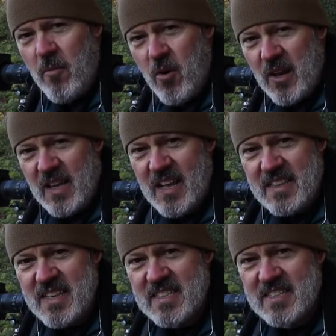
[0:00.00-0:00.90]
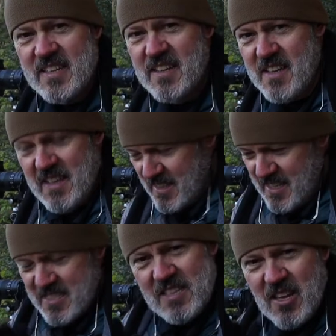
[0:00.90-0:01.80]
morning like this.
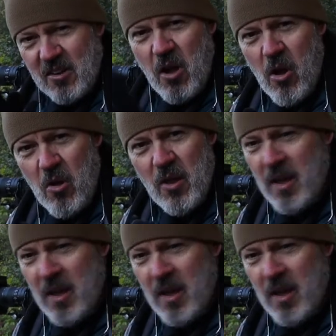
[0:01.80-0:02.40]
This little cold,